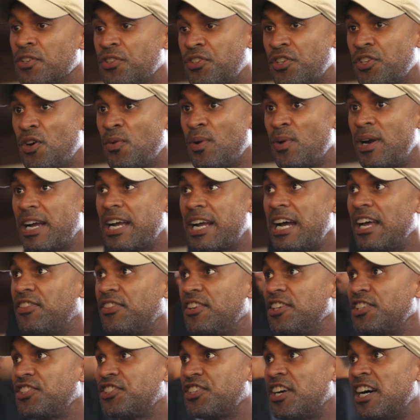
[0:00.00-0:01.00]
So when I got
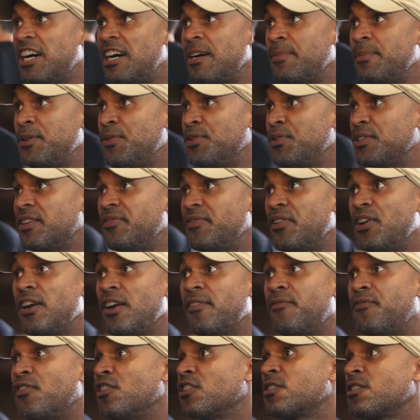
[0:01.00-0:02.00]
this job, he was the
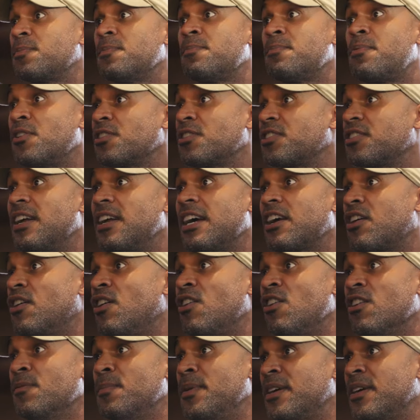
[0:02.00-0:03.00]
very first person I
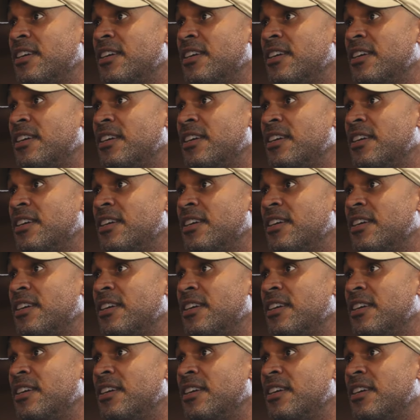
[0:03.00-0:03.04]
called,